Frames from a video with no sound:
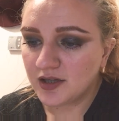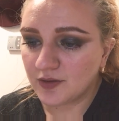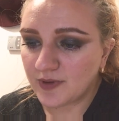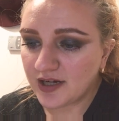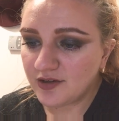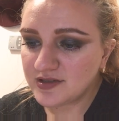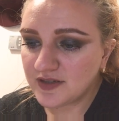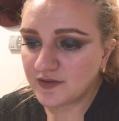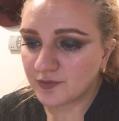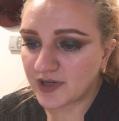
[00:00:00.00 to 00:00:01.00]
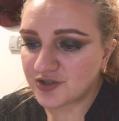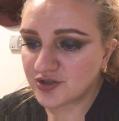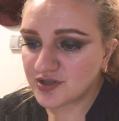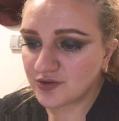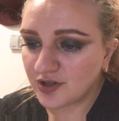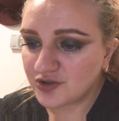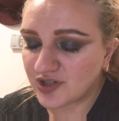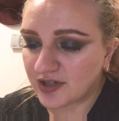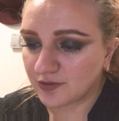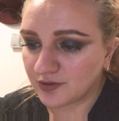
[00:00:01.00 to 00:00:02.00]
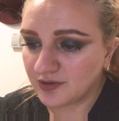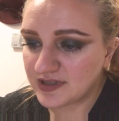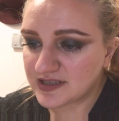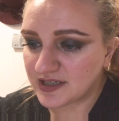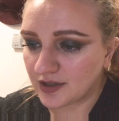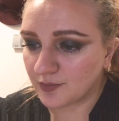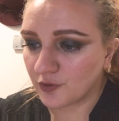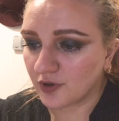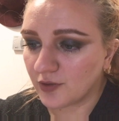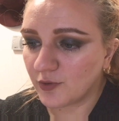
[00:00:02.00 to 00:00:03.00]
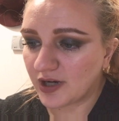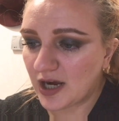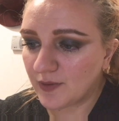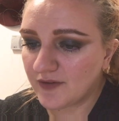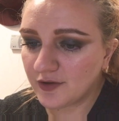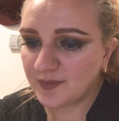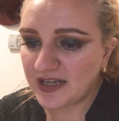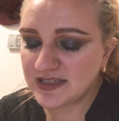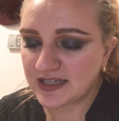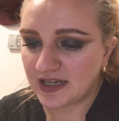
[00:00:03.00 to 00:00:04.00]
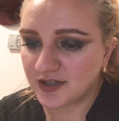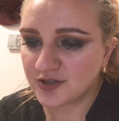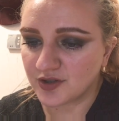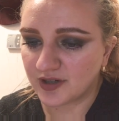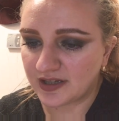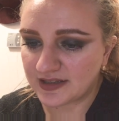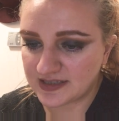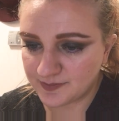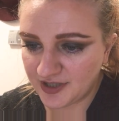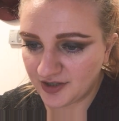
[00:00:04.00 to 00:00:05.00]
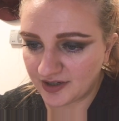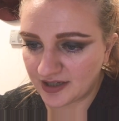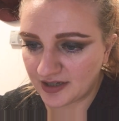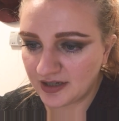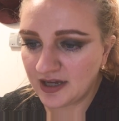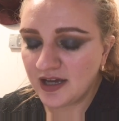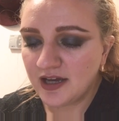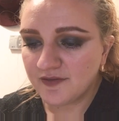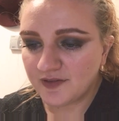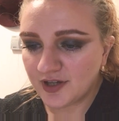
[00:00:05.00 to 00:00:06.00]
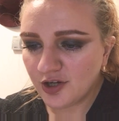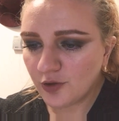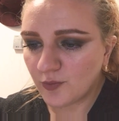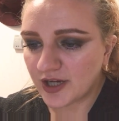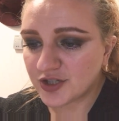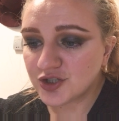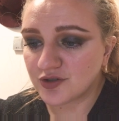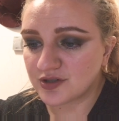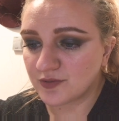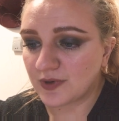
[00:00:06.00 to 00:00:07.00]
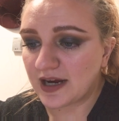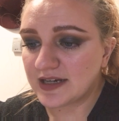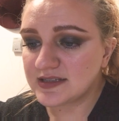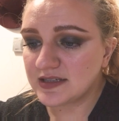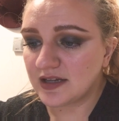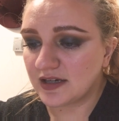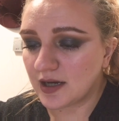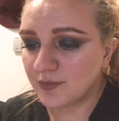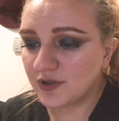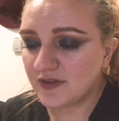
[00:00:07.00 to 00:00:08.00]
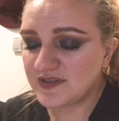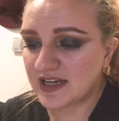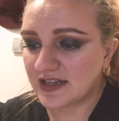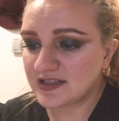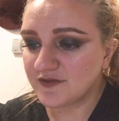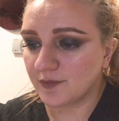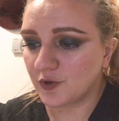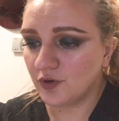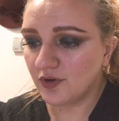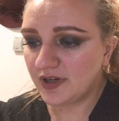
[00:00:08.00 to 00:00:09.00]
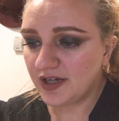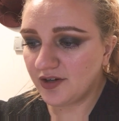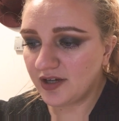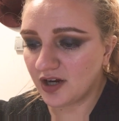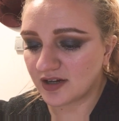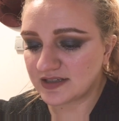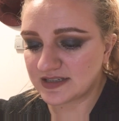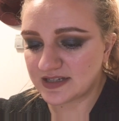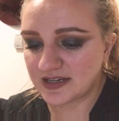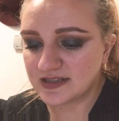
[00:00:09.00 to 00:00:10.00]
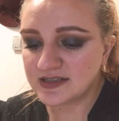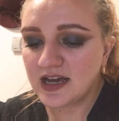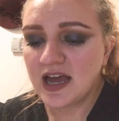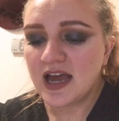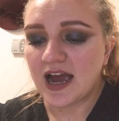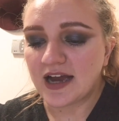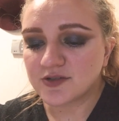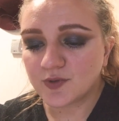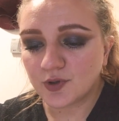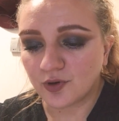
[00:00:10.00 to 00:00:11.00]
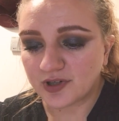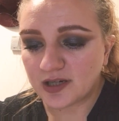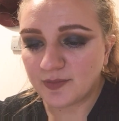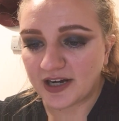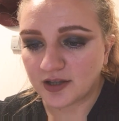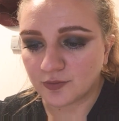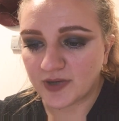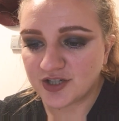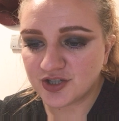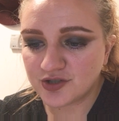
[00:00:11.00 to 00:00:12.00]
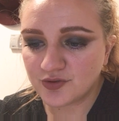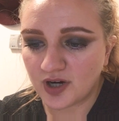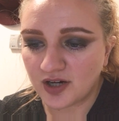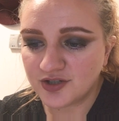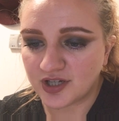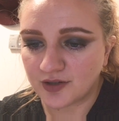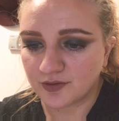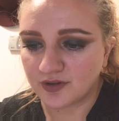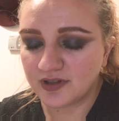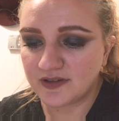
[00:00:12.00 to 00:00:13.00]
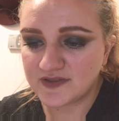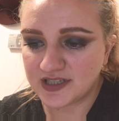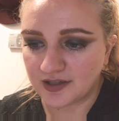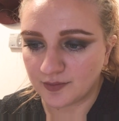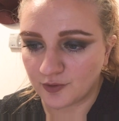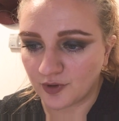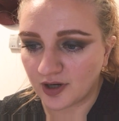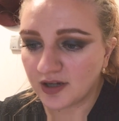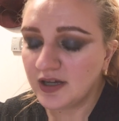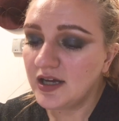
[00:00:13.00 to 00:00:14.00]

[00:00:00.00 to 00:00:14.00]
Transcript: The records of the Registrar General in Singapore were, however, maintained during this period. Figure 1 shows the rise in the number of deaths from coronary heart disease as recorded by the Registrar General of Singapore,